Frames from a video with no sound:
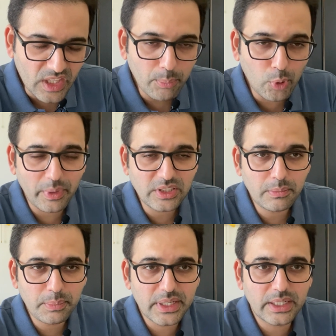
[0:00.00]

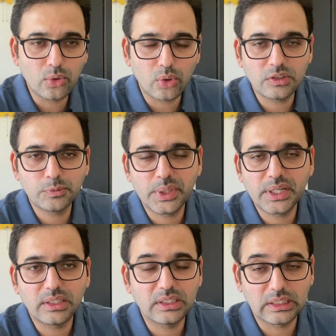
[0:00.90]
Probation period, notice
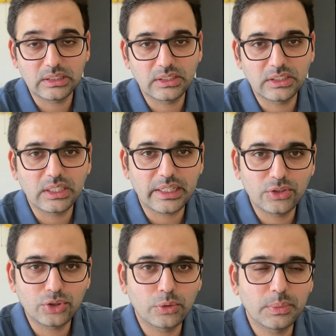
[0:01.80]
period, these are the things again
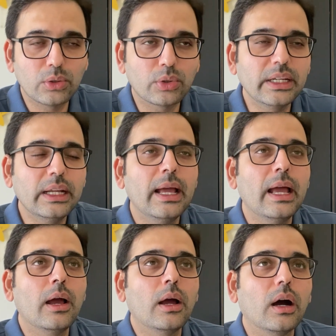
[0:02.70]
you should be looking.
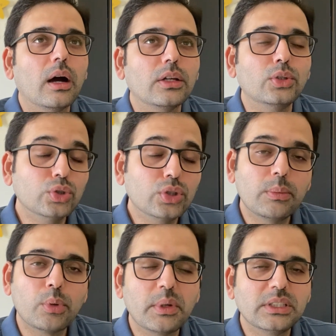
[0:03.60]
Usually
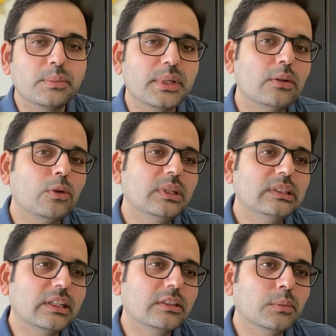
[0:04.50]
probation period will be
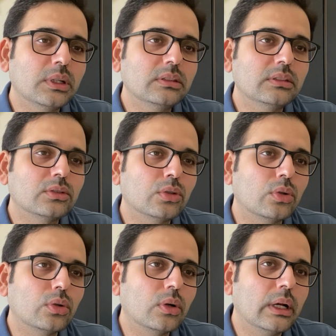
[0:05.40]
6 months.
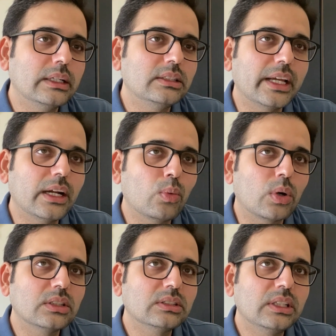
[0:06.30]
So check
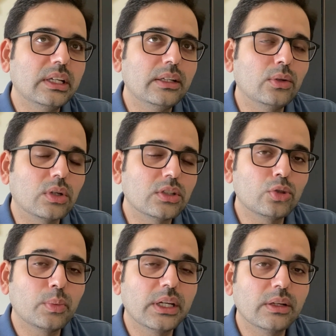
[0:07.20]
what is the notice
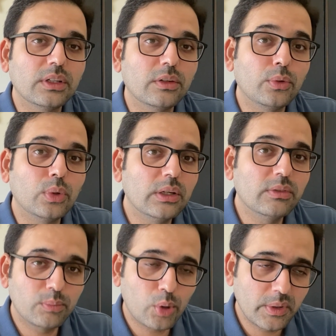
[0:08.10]
to be given if you leave
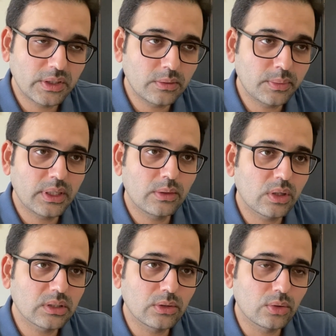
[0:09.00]
in probation period,
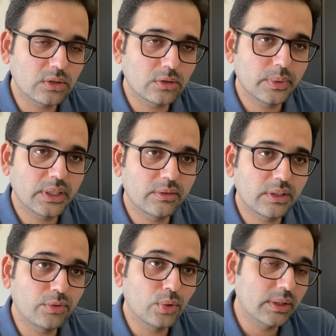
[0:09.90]
what is the notice to be
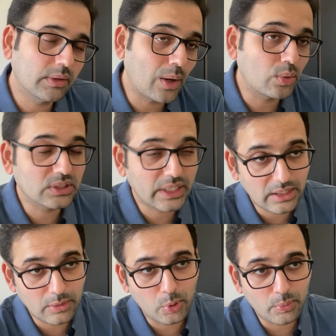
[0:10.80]
given if you leave
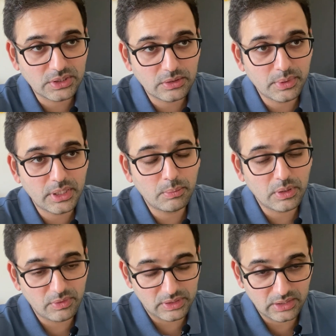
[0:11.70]
outside the probation period
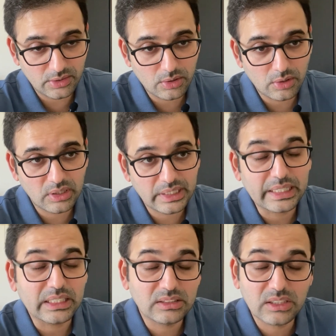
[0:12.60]
but within your
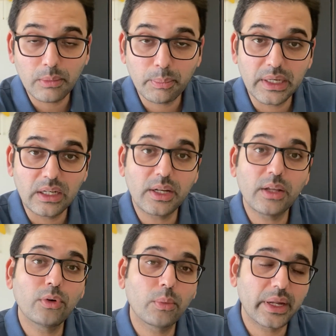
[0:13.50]
contract. Is there a
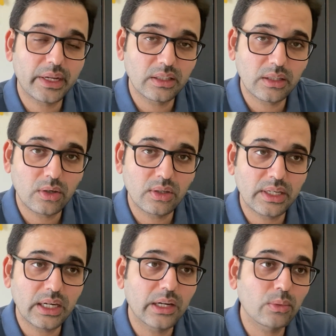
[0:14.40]
penalty for breaking the
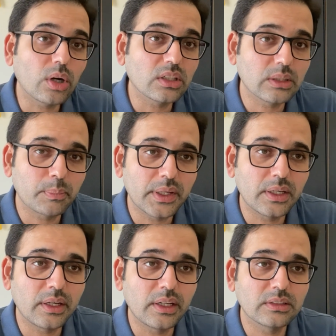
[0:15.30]
contract, and what is the
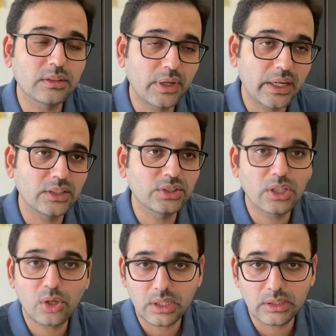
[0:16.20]
penalty? Is it
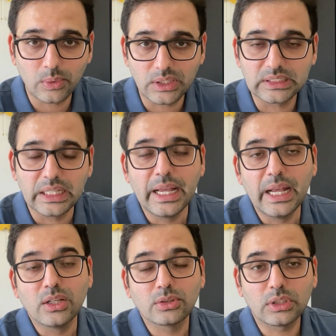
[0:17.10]
financial or otherwise?
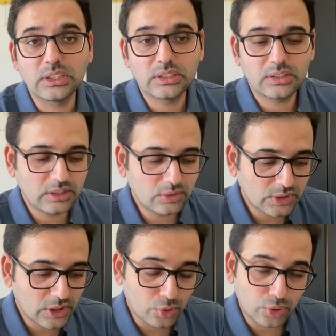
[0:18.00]
So these are the things
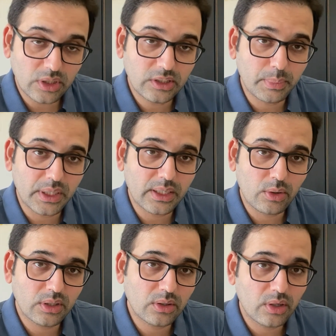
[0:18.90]
which are usually spelled
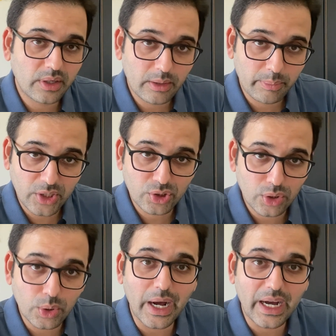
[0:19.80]
out in the contract. Make
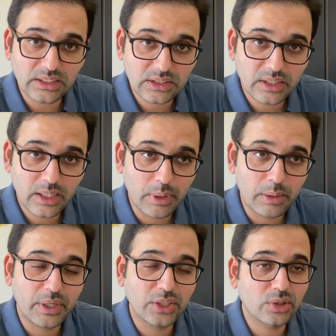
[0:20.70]
sure you ask them
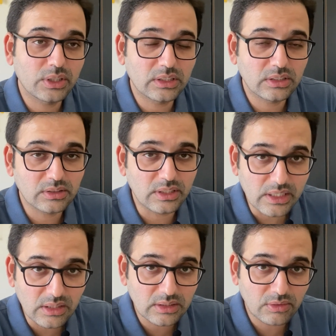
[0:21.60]
and make sure it is
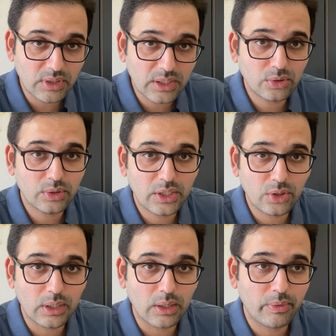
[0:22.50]
written somewhere so that
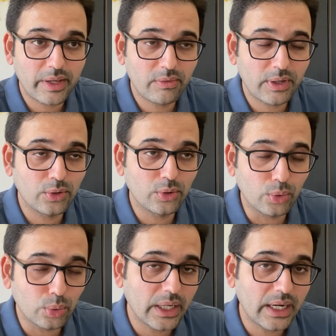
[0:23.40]
you are aware when you
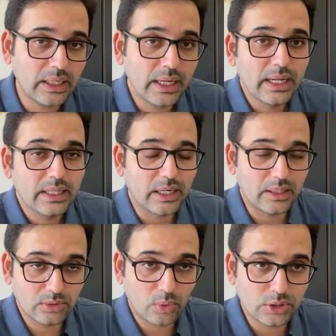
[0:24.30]
do that,
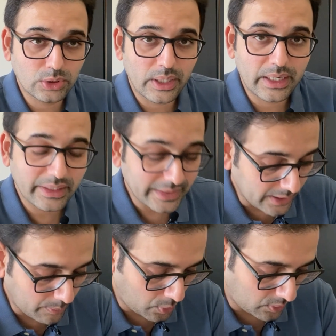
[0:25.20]
that is what you had
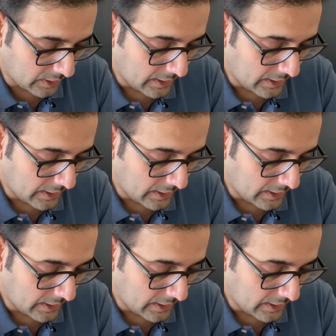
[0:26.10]
agreed upon.